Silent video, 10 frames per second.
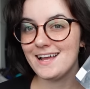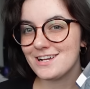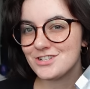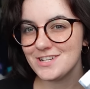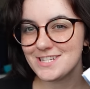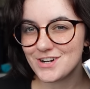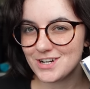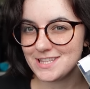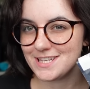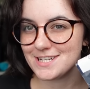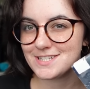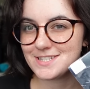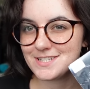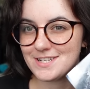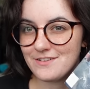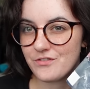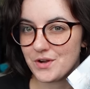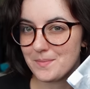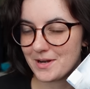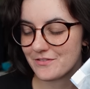I actually started this,
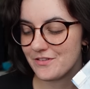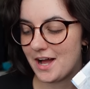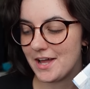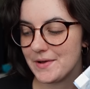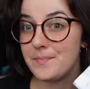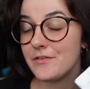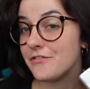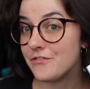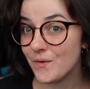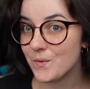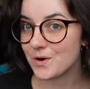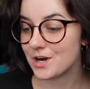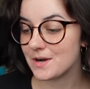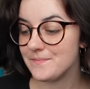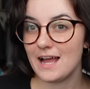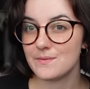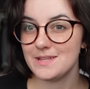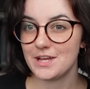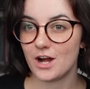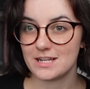Tinfoil Butterfly, before I
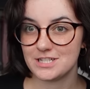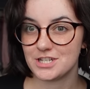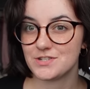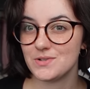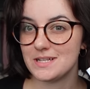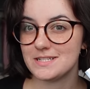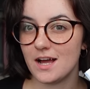really got into Stolen